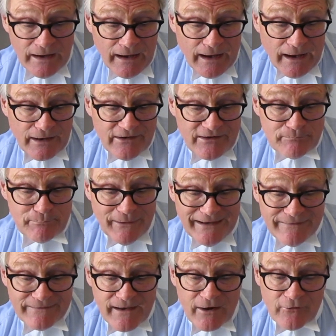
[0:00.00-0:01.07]
And he's
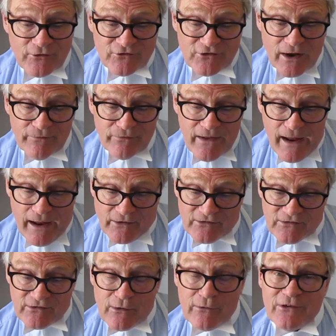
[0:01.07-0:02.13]
been there and done that.
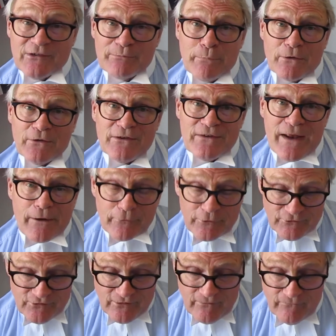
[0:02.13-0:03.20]
So he's spun a
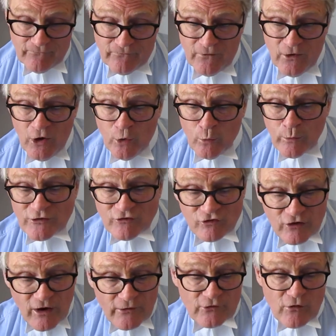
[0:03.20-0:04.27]
narrative which
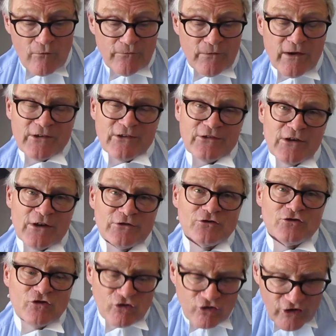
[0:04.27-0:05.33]
does offer a
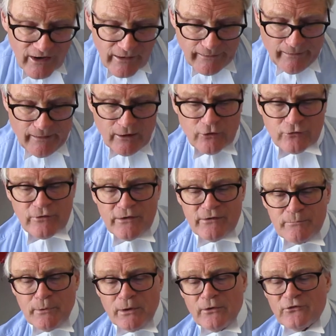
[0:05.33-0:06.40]
certain chilling
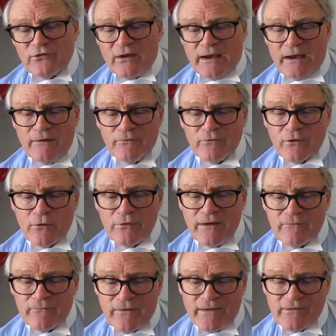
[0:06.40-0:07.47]
credibility, even though
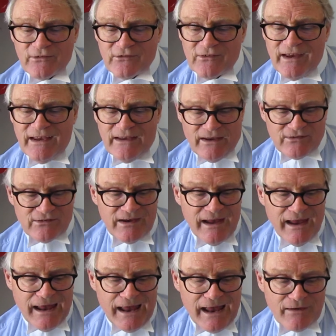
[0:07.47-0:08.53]
the events in it
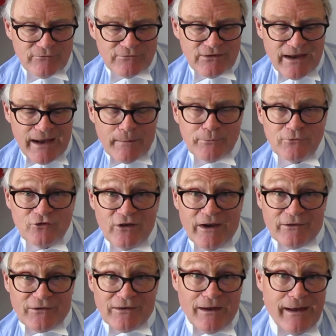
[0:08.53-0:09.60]
haven't happened
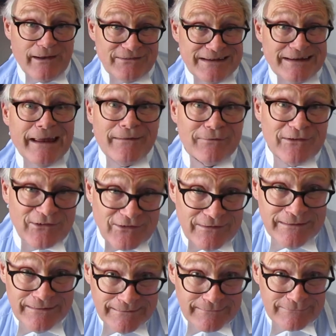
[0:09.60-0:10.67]
yet. And I had to get this
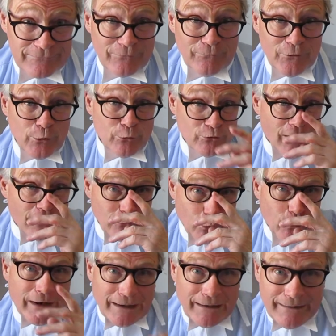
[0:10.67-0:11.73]
review done
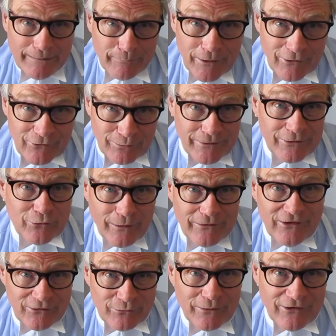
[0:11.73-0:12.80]
quickly, because we're in
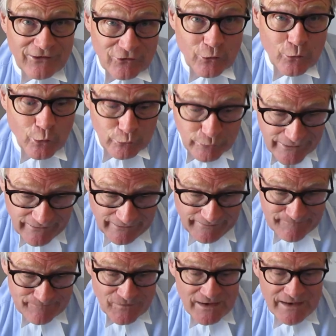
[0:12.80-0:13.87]
2022 already.
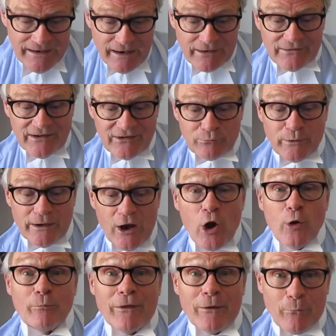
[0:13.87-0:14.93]
At least we hope